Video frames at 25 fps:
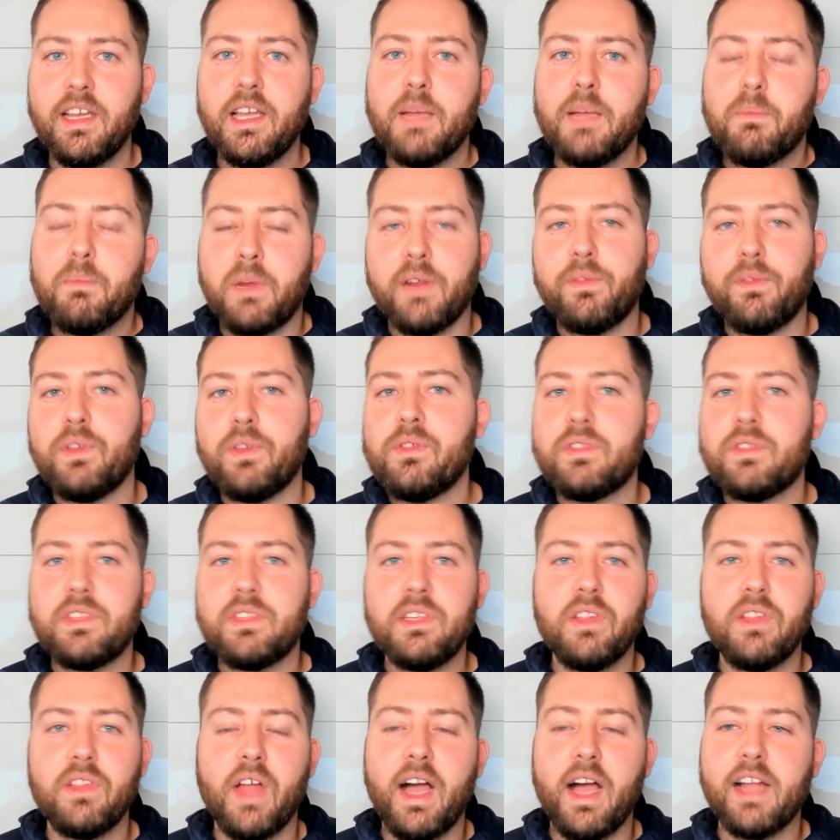But if you see
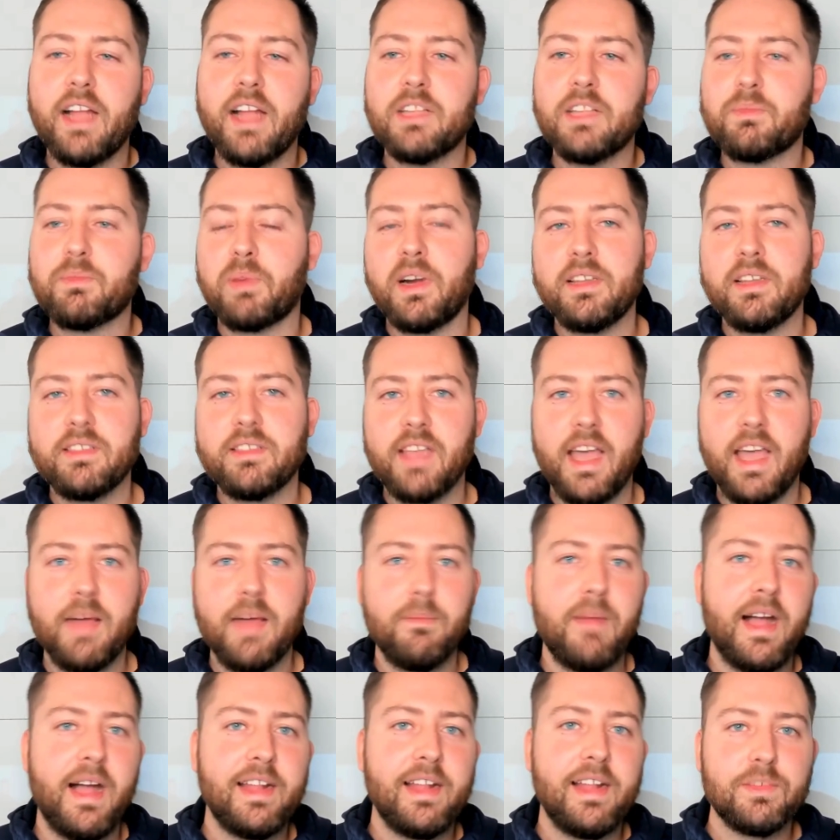lines priced at
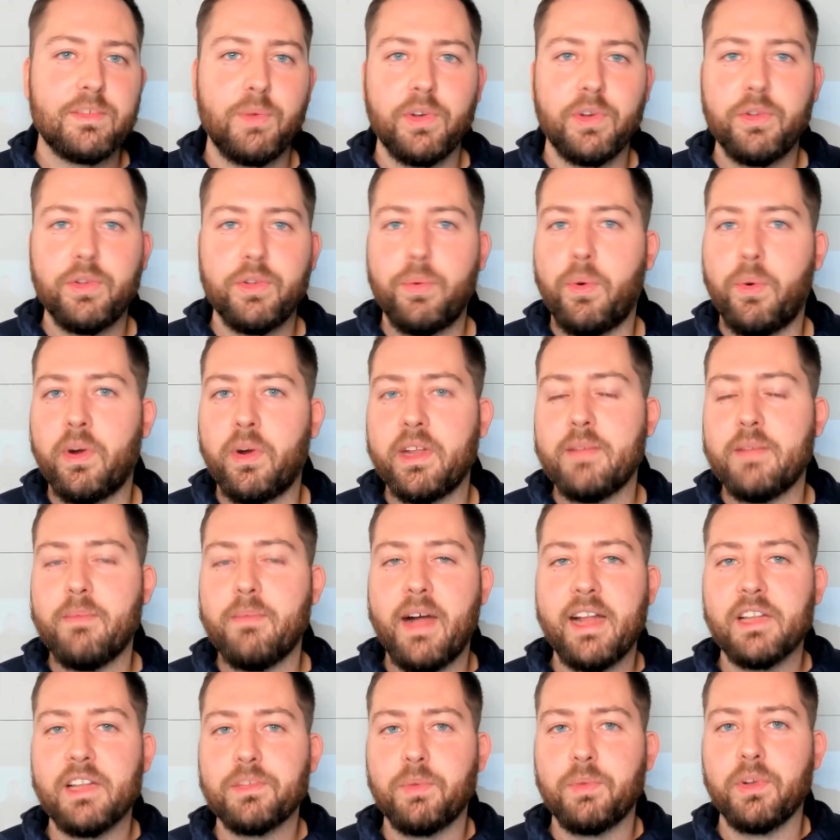minus 120,
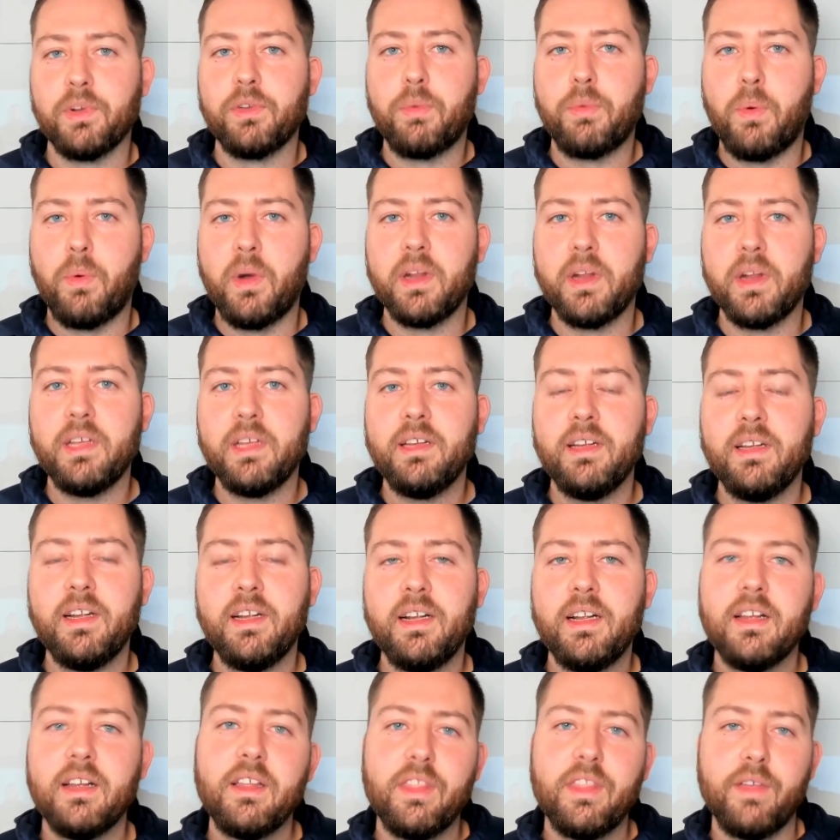minus 120,
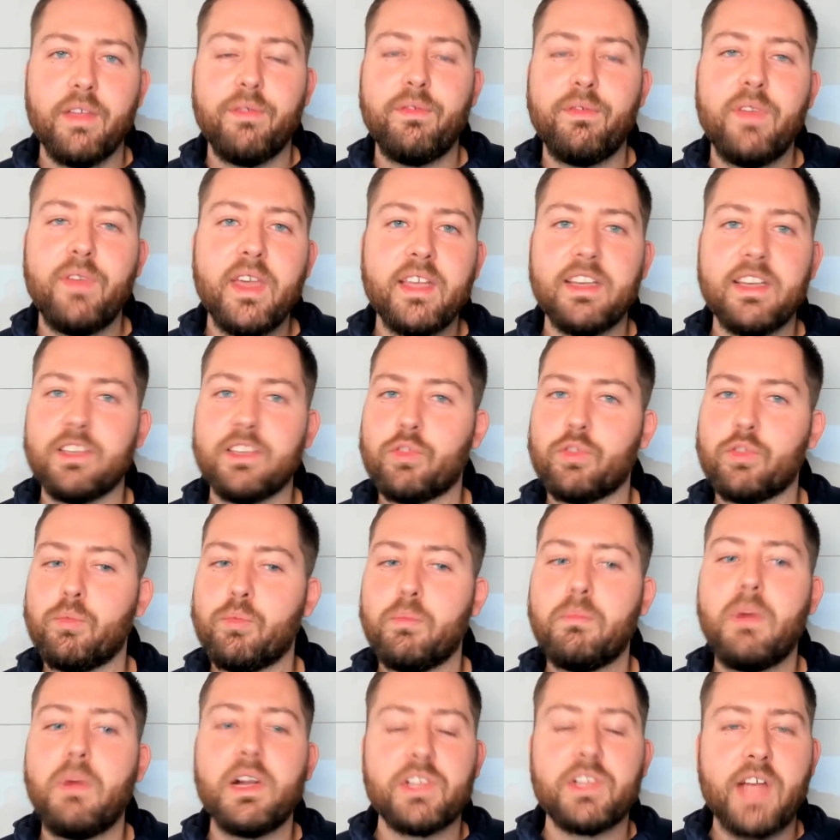the VIG is
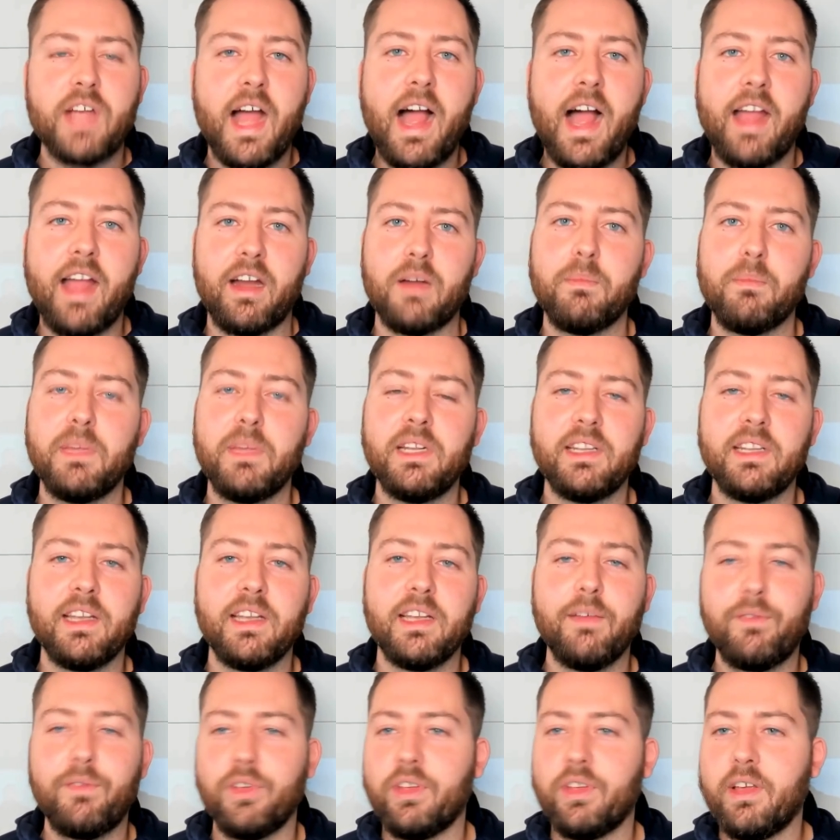much higher. Meaning,
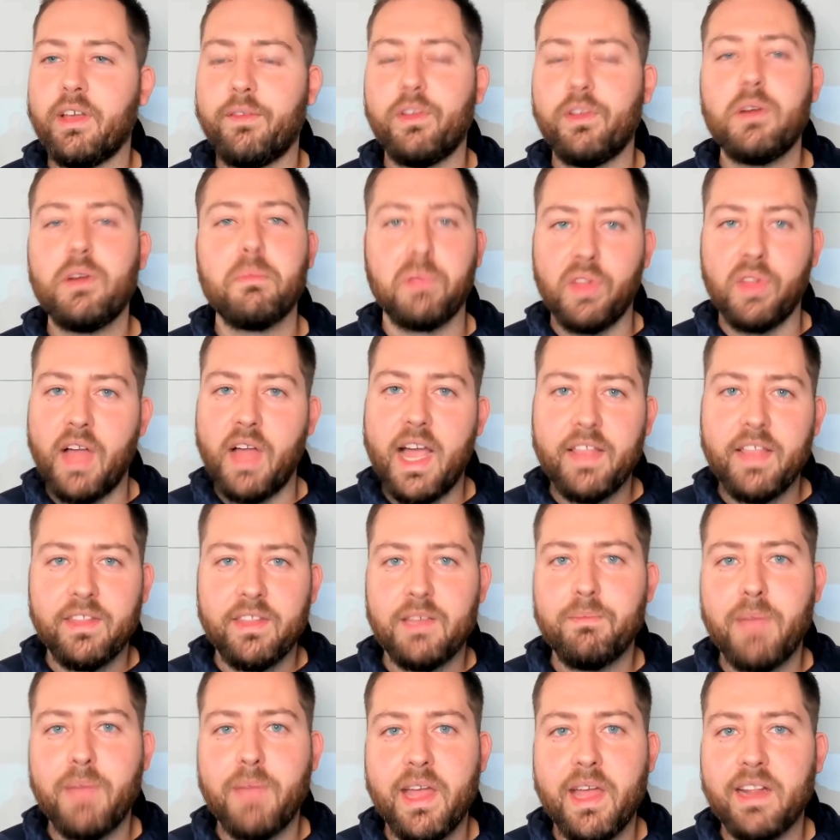if you're blindly
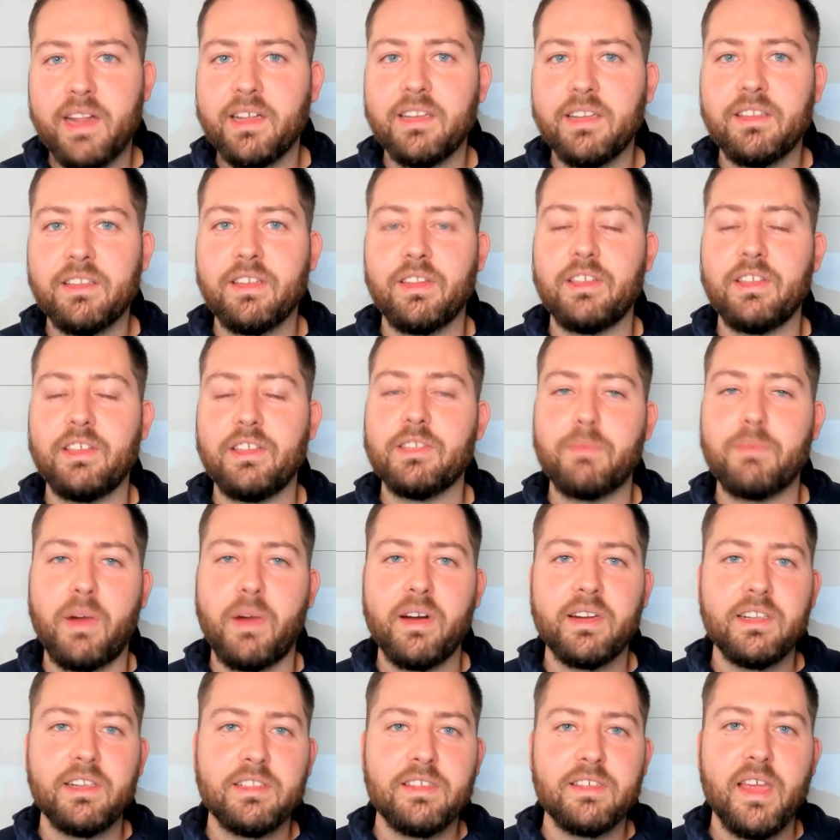betting into these
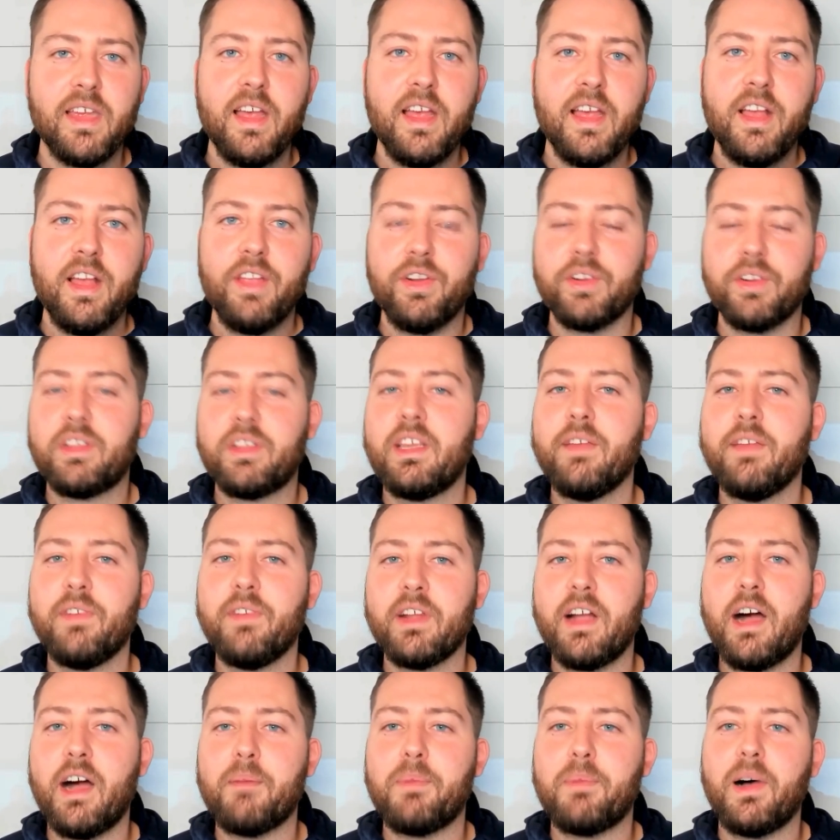markets, you're giving
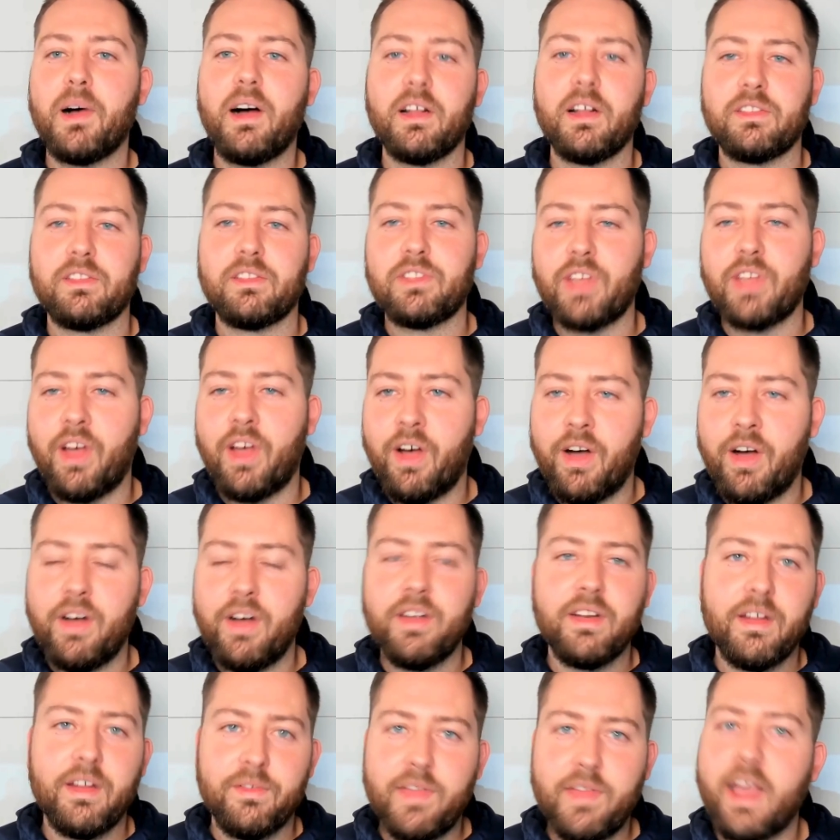up a ton
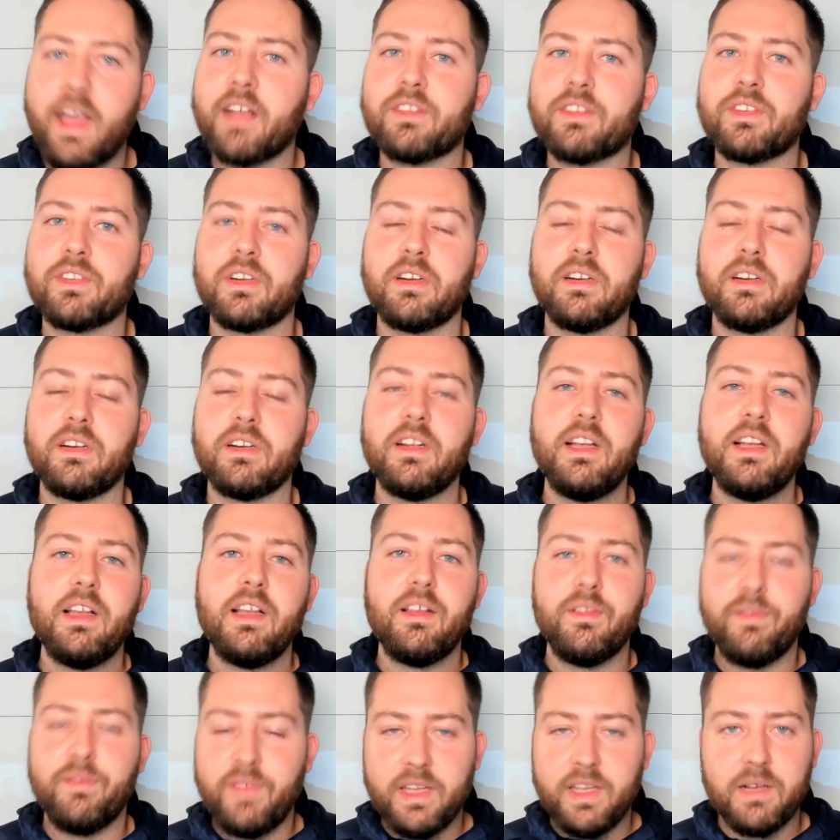of extra
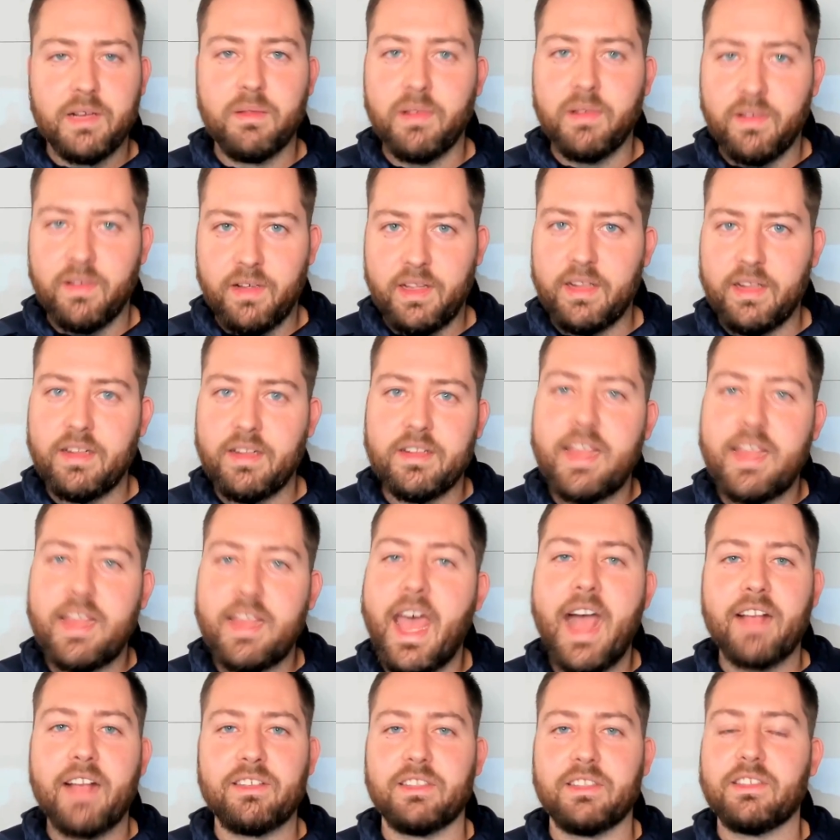VIG and
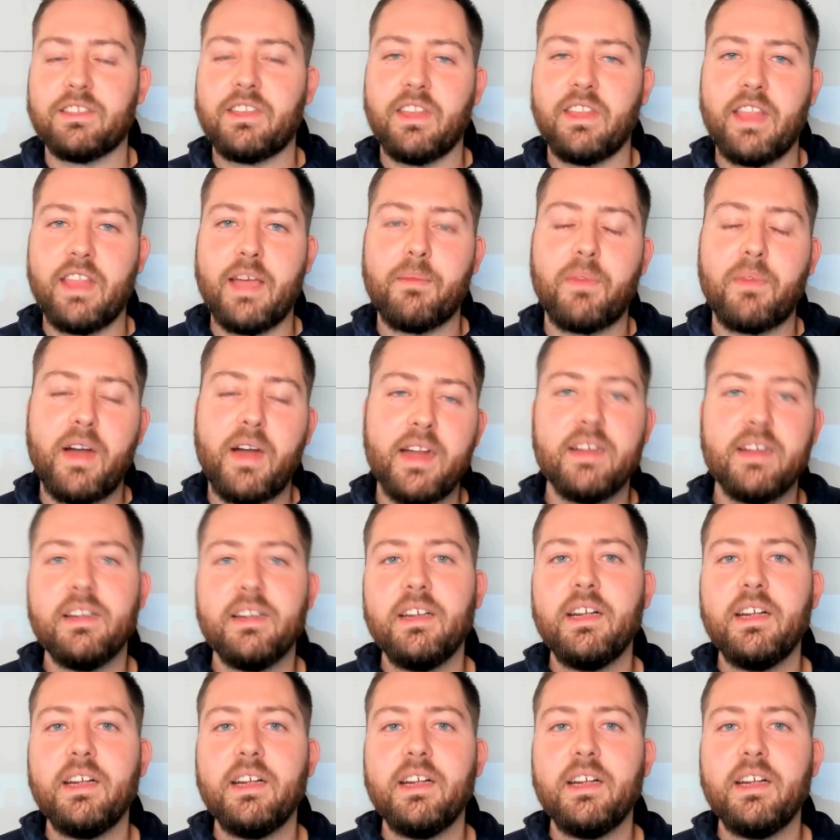taxes to them, right?